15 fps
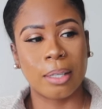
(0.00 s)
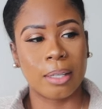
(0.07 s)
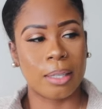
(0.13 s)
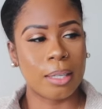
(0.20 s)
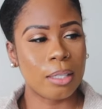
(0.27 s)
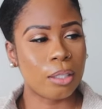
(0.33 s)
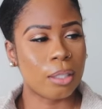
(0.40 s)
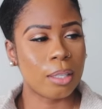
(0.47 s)

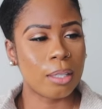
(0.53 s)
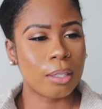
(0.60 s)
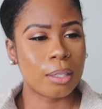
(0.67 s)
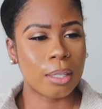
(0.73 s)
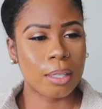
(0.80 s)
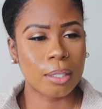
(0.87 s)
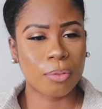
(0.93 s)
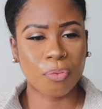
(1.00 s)
This this
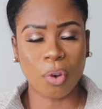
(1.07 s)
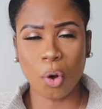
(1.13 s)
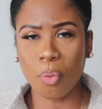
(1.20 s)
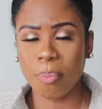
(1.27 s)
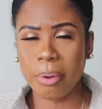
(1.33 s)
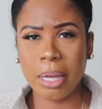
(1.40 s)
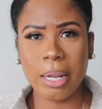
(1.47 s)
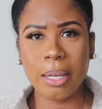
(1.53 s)
this
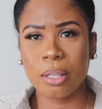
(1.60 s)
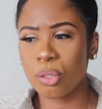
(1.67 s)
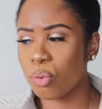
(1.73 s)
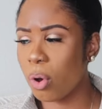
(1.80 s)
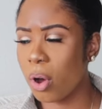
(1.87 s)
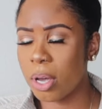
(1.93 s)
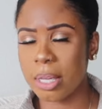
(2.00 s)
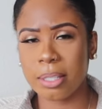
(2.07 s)
obedience
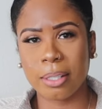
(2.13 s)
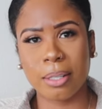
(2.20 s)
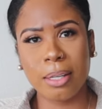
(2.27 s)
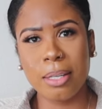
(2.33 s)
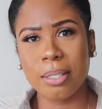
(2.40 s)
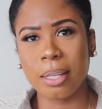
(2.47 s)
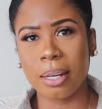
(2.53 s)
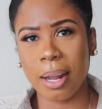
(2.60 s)
walk isn't
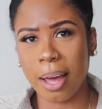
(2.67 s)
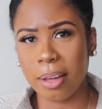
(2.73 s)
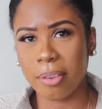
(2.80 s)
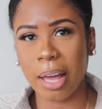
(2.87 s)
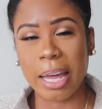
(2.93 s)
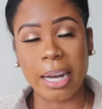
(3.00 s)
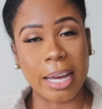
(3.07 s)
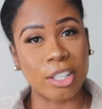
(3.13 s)
easy, and I
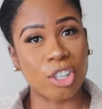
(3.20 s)
and I